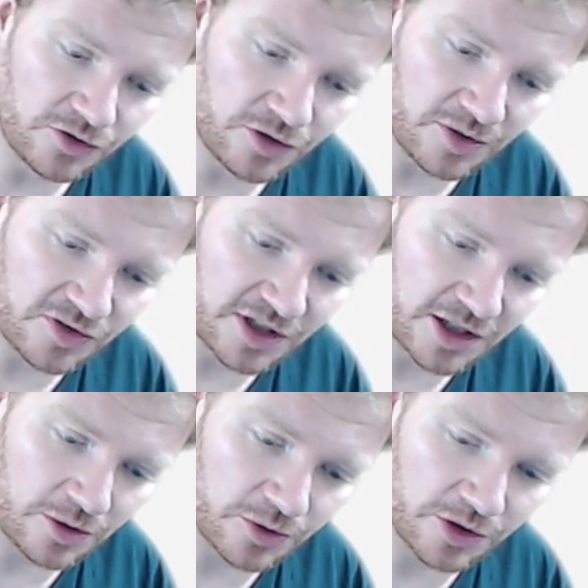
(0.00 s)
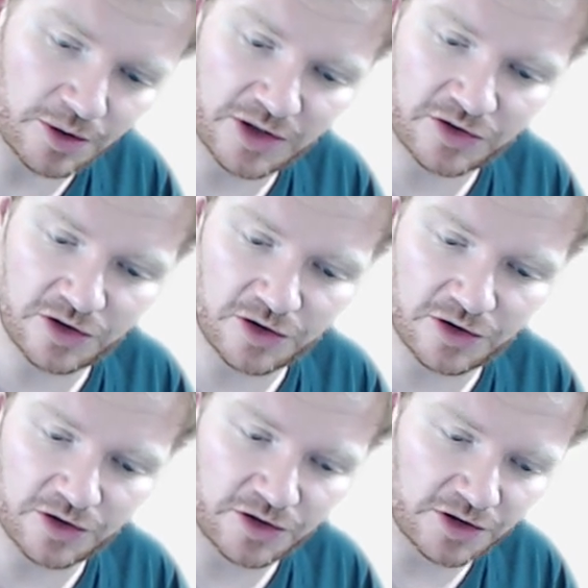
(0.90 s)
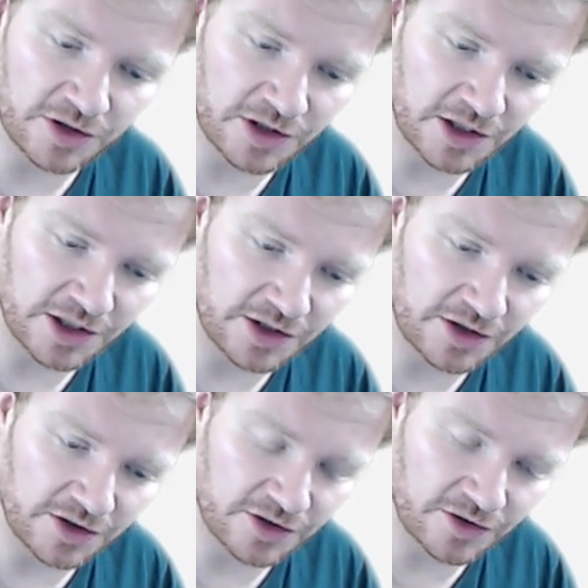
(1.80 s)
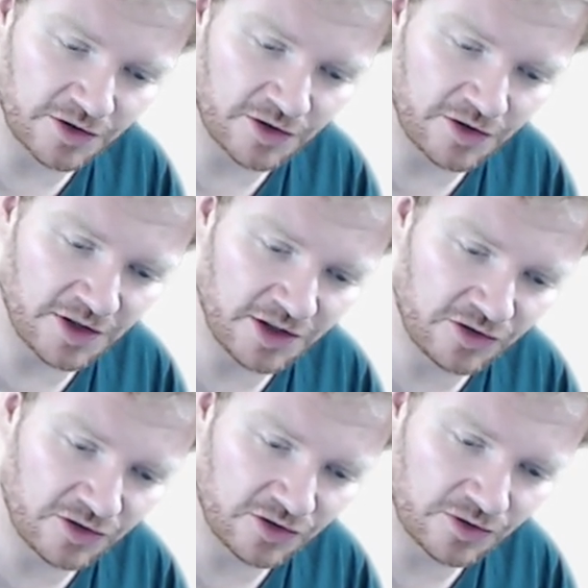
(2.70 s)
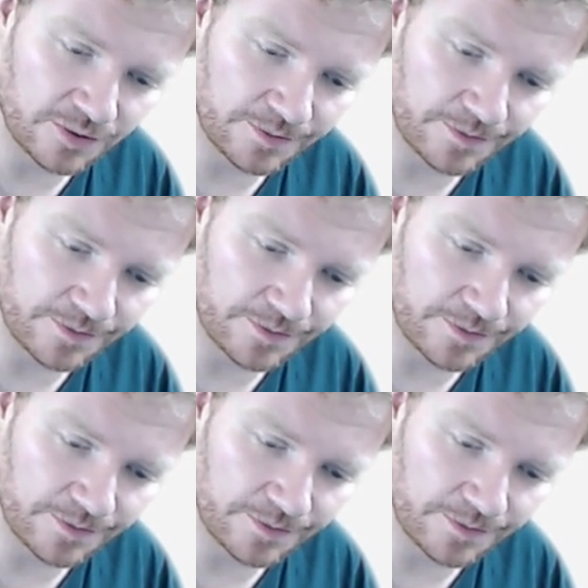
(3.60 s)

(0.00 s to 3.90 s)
So it's now going to look like this.